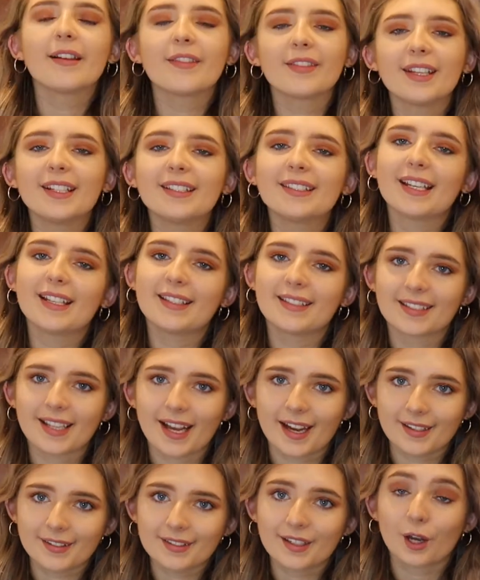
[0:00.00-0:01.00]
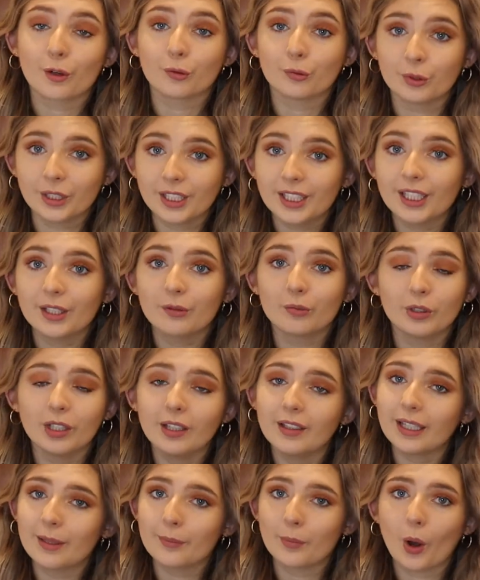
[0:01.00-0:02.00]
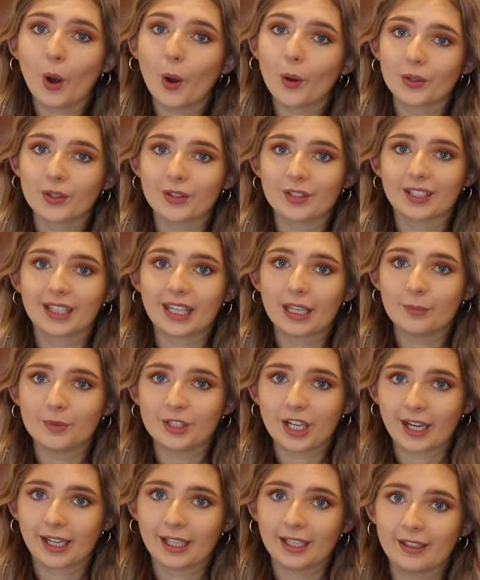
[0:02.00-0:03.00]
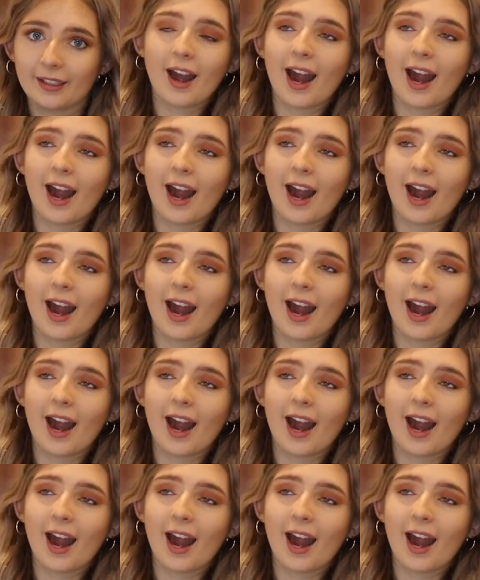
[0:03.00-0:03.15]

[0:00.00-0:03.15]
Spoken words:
These insights are really, really important to keep checking.